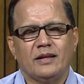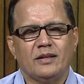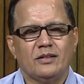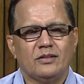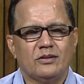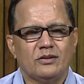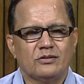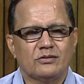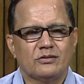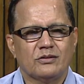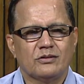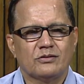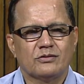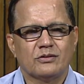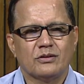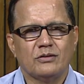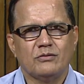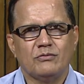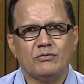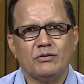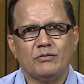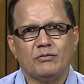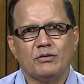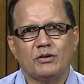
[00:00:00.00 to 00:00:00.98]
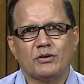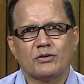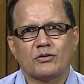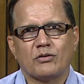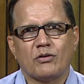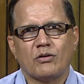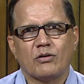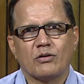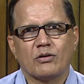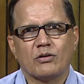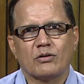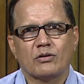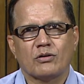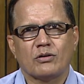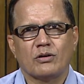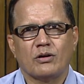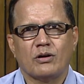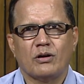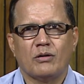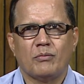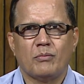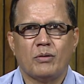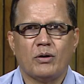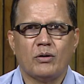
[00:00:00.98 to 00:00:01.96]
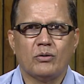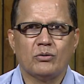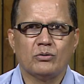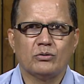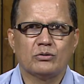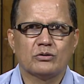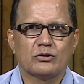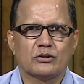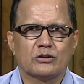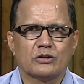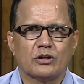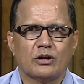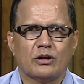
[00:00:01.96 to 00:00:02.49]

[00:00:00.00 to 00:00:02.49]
in this session we will talk about